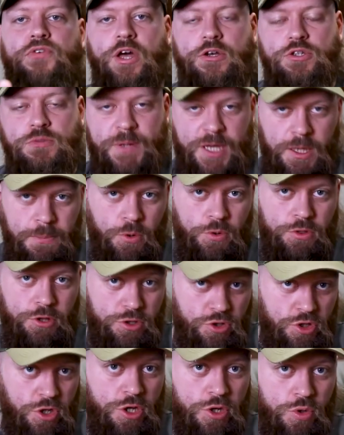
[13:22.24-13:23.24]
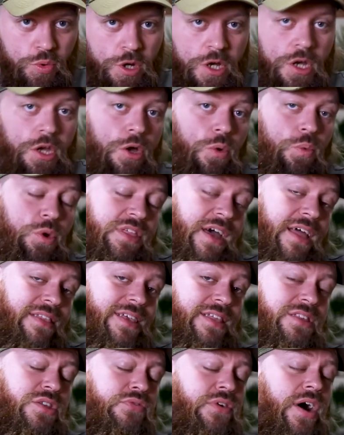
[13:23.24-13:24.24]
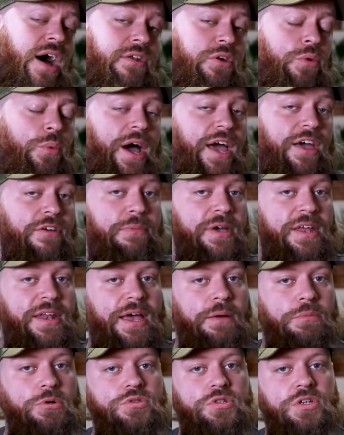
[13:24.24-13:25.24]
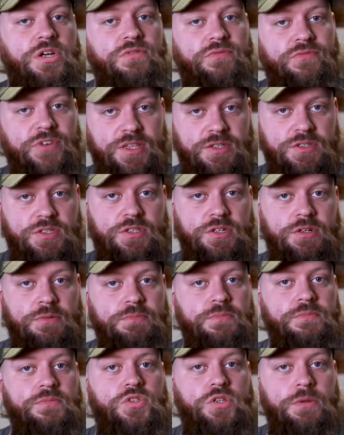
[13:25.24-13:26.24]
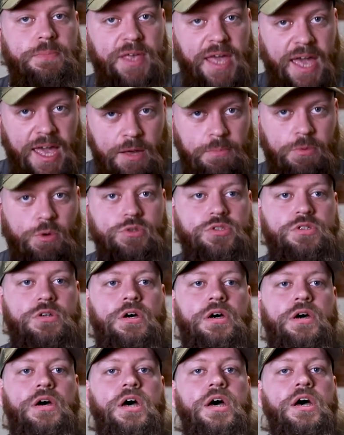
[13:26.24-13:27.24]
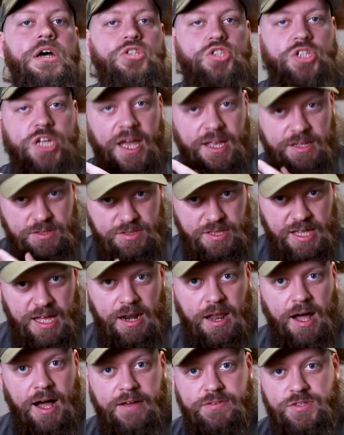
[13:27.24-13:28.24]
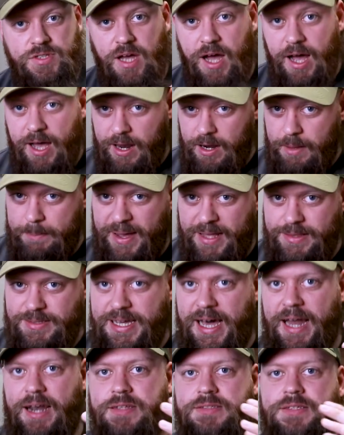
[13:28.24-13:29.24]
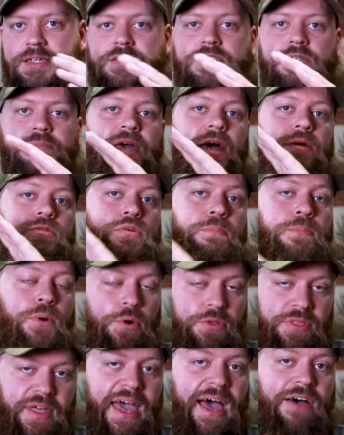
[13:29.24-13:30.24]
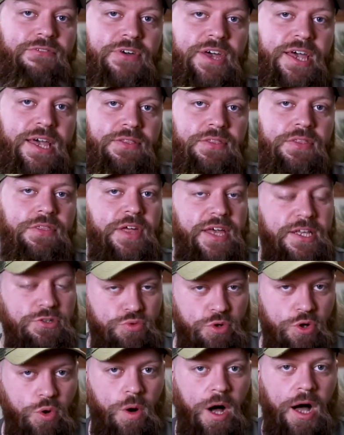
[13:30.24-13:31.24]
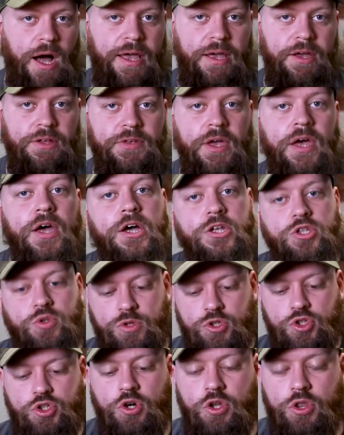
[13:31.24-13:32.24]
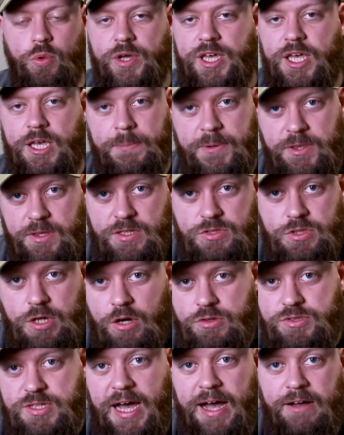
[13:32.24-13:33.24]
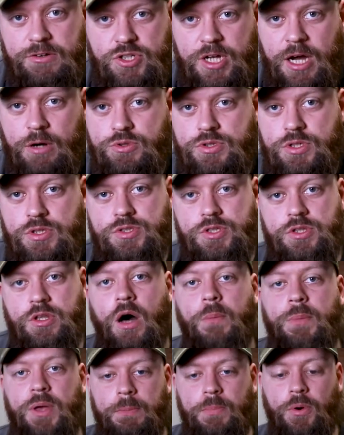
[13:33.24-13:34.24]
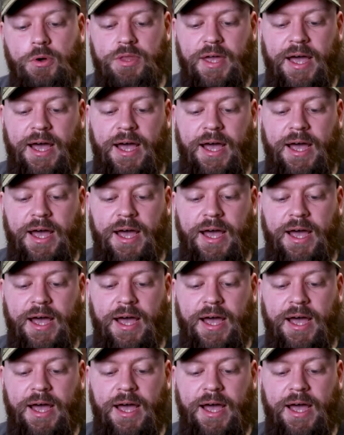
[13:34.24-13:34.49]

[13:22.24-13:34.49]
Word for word: for those people that do, we then need to find a way of being able to convince them to be able to change their lifestyle and mentality, to be able to put the effort in that is required to ensure that we're keeping these dogs out of shelters and not being put